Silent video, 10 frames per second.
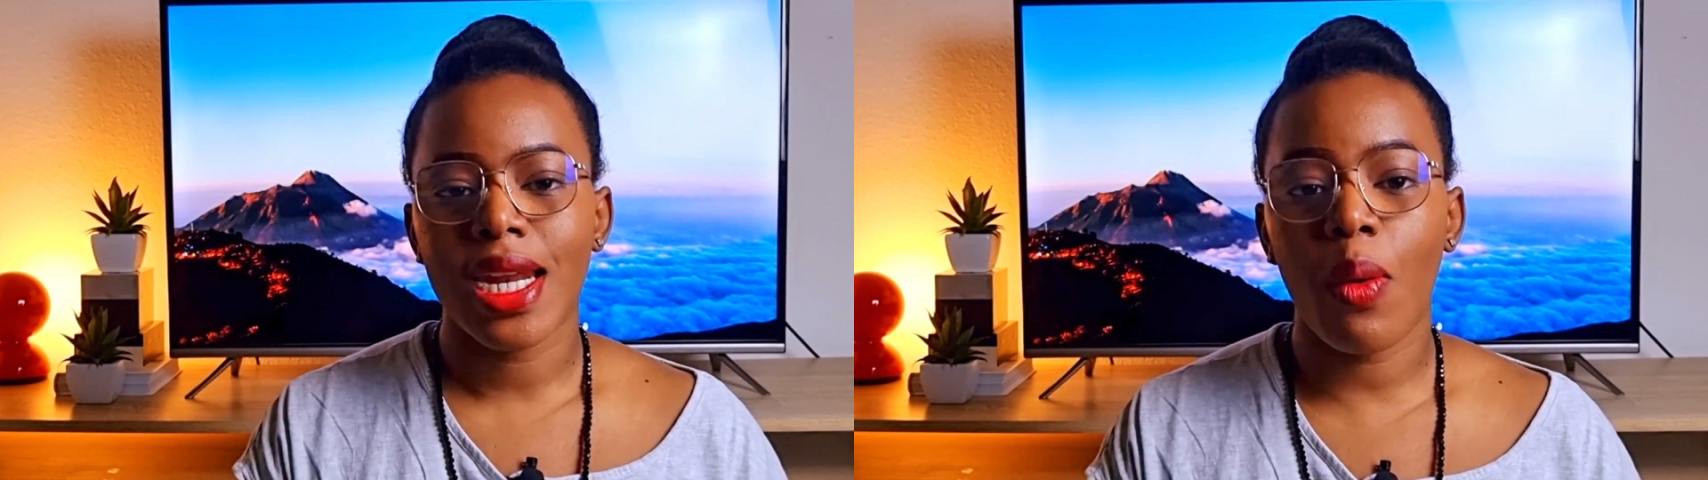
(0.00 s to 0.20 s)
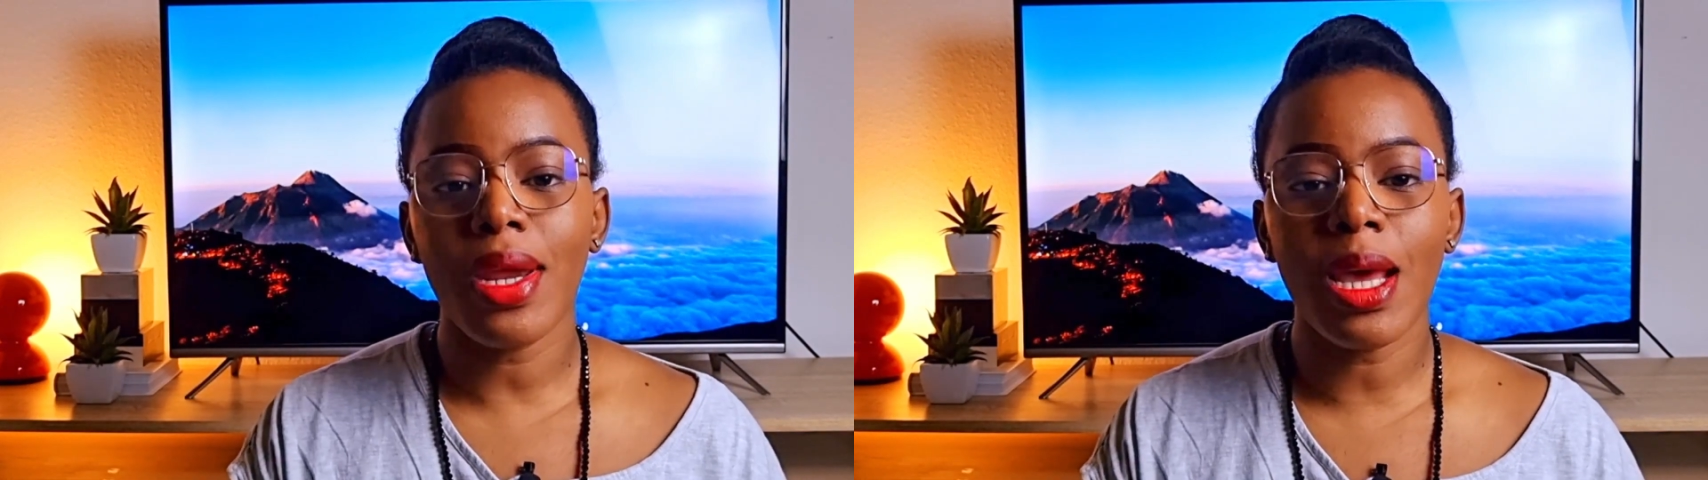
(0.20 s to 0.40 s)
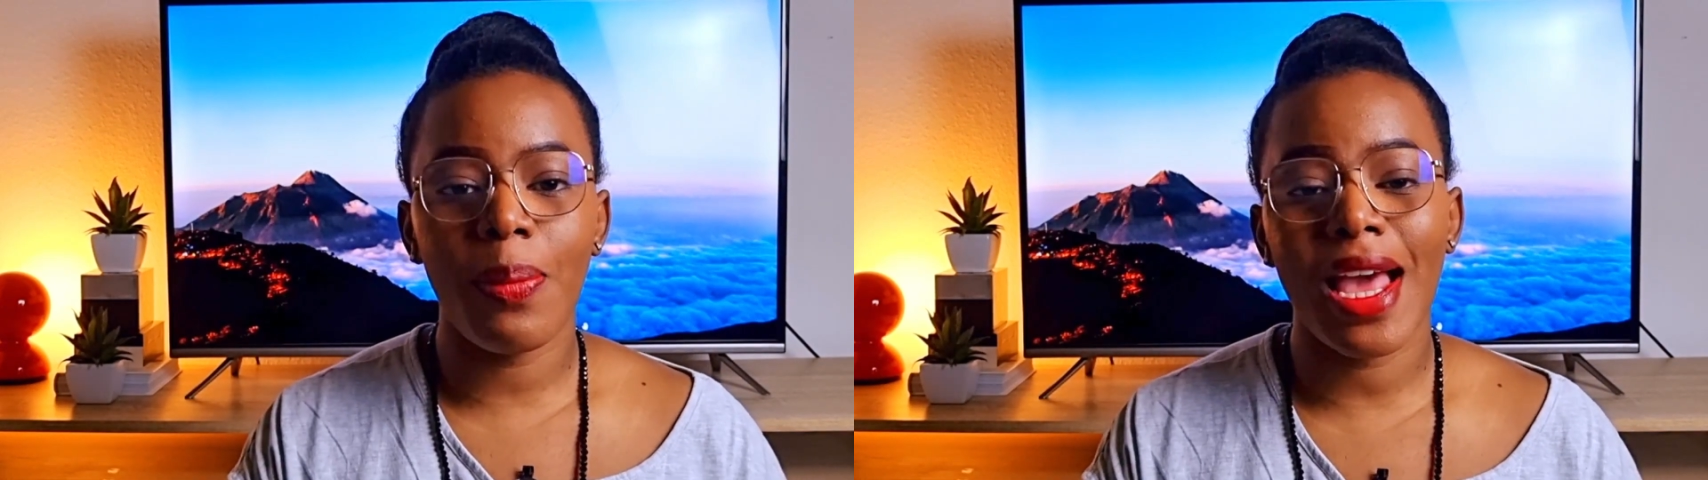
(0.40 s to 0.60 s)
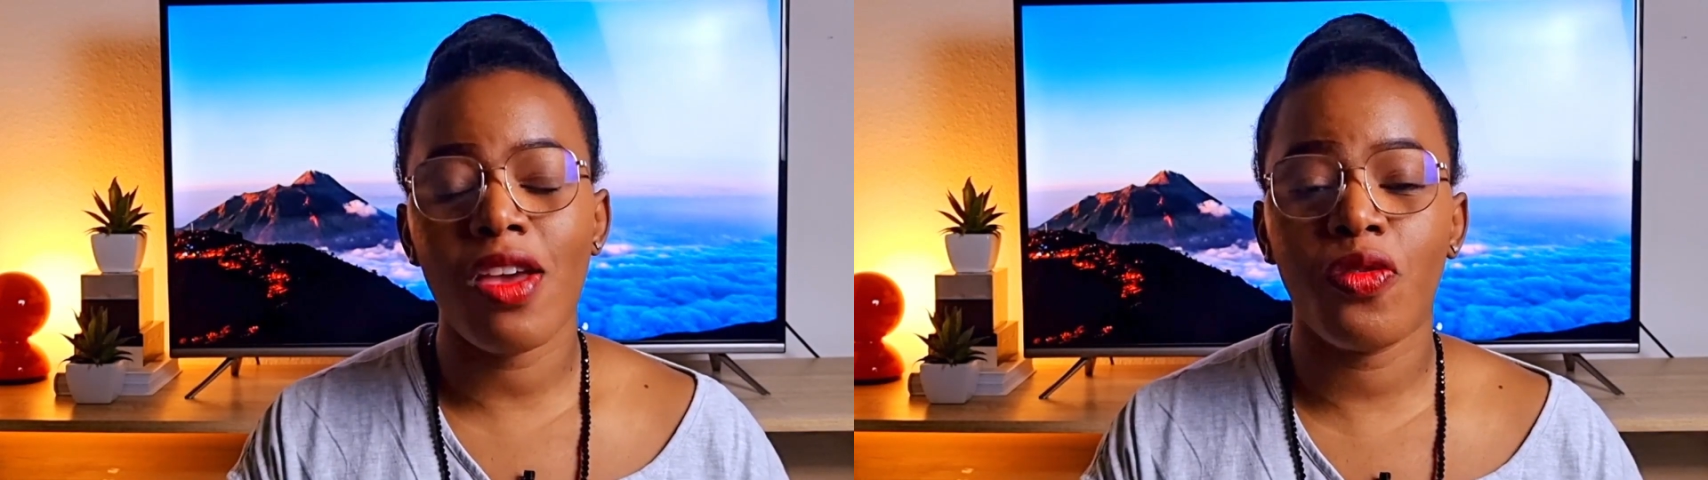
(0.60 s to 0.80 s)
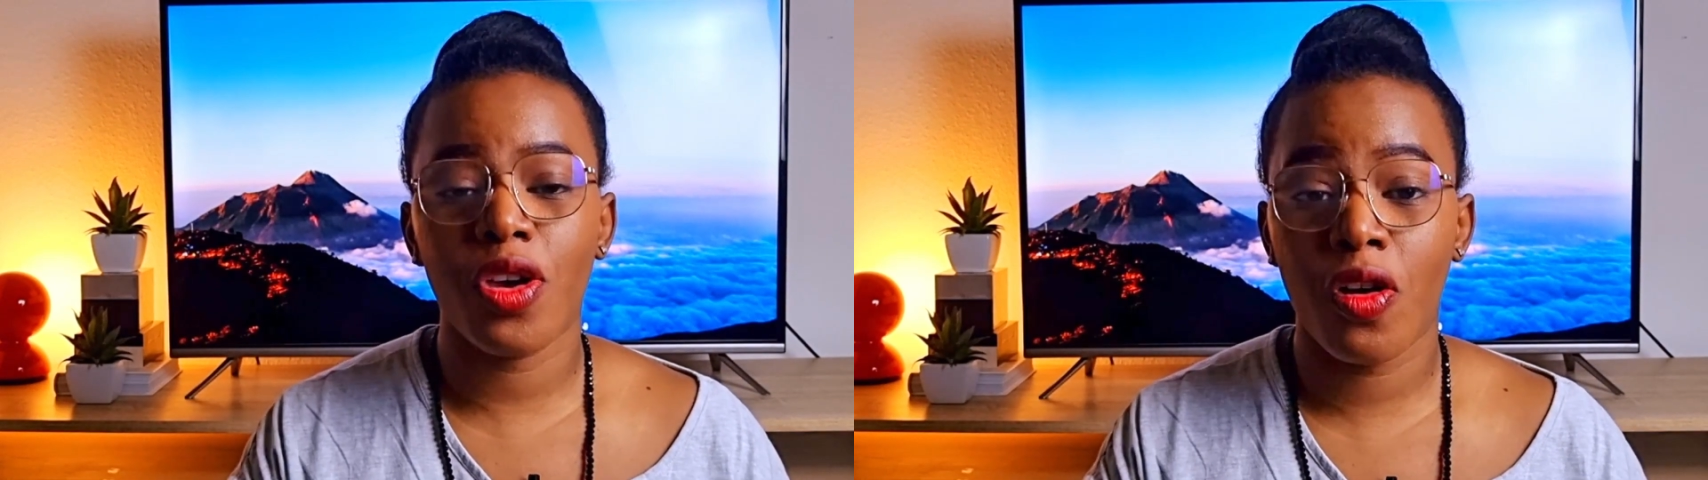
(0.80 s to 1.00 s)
when applying for your